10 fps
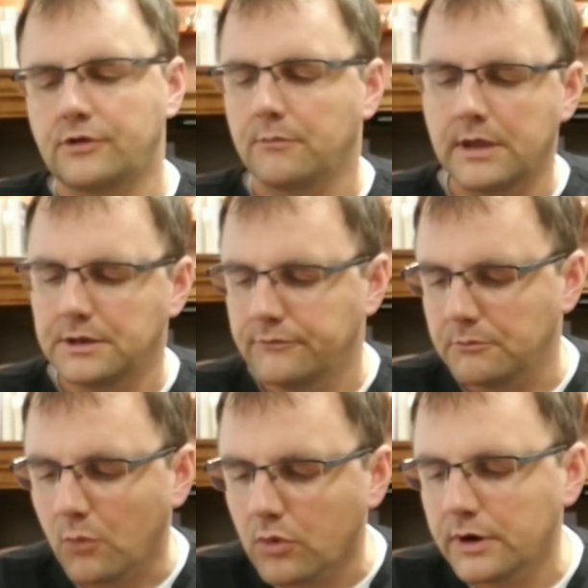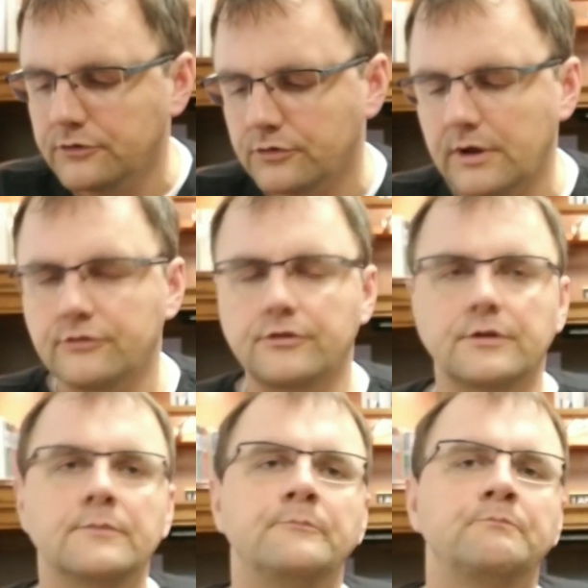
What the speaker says: I can make it even more interesting.